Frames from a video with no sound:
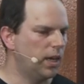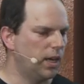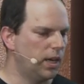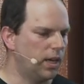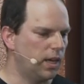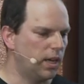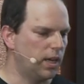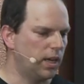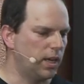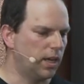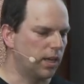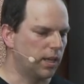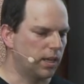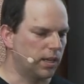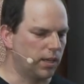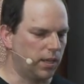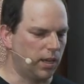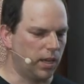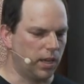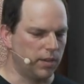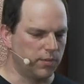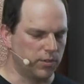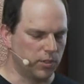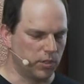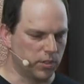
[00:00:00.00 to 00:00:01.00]
Uh,
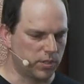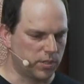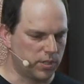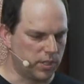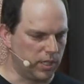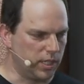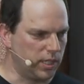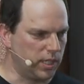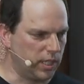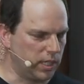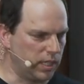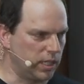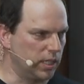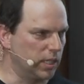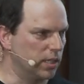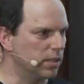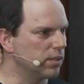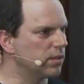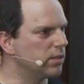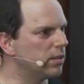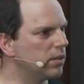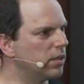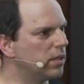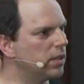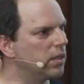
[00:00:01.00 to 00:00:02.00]
I've not seen any
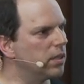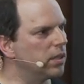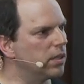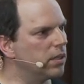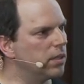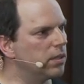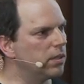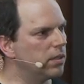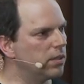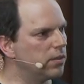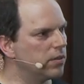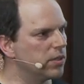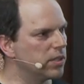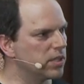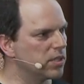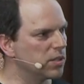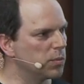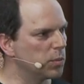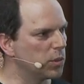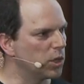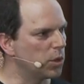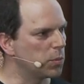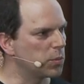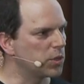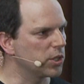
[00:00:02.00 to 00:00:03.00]
other uh,
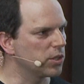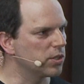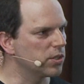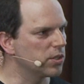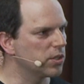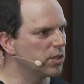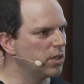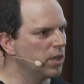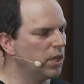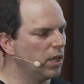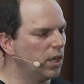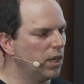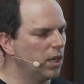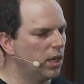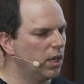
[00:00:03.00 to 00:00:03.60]
reasonable options.